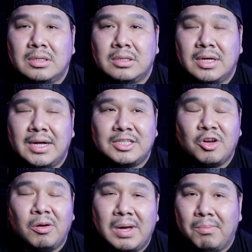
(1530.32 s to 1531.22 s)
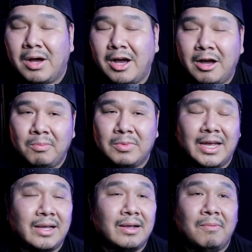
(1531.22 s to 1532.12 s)
Like I told my mom,
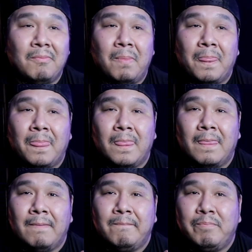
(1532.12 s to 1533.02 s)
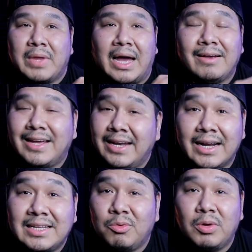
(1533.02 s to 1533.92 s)
like, I
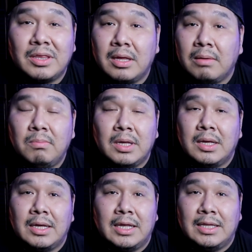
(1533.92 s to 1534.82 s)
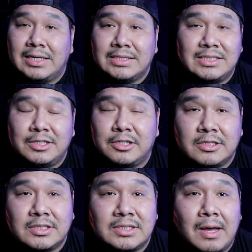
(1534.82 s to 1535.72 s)
connected with him in these
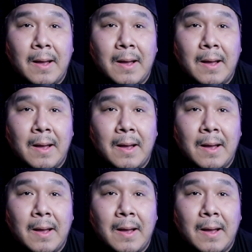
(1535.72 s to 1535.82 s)
years